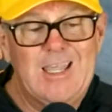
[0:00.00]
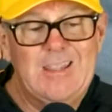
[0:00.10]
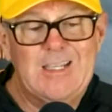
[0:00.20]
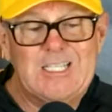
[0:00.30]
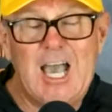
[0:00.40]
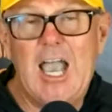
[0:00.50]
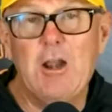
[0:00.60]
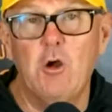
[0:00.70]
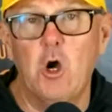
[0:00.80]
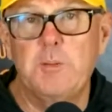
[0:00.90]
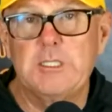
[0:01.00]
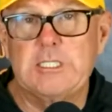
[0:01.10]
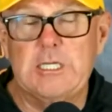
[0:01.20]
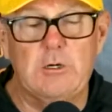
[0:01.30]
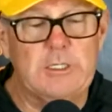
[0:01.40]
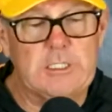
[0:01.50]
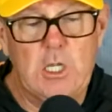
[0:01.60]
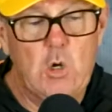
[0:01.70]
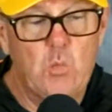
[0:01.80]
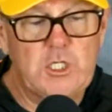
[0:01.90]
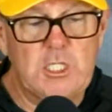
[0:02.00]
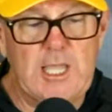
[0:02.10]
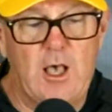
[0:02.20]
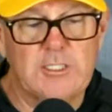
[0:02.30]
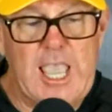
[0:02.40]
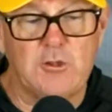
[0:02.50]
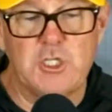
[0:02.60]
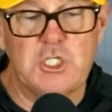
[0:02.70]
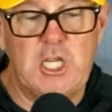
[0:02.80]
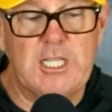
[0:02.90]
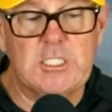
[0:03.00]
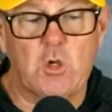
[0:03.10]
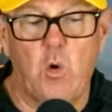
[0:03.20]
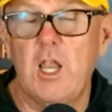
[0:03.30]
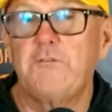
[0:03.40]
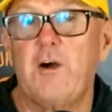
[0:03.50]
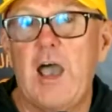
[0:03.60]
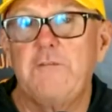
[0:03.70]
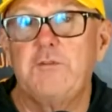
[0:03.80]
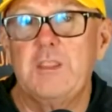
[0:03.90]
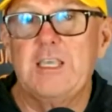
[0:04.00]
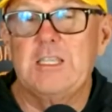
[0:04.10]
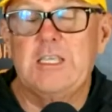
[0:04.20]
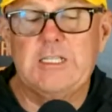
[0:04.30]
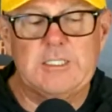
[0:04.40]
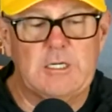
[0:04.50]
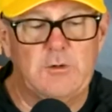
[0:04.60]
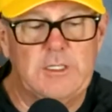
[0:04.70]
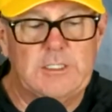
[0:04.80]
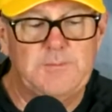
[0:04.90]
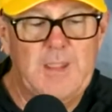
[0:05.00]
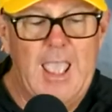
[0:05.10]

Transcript: The entire Open Series, which allows anglers a chance to qualify for the Elite Series,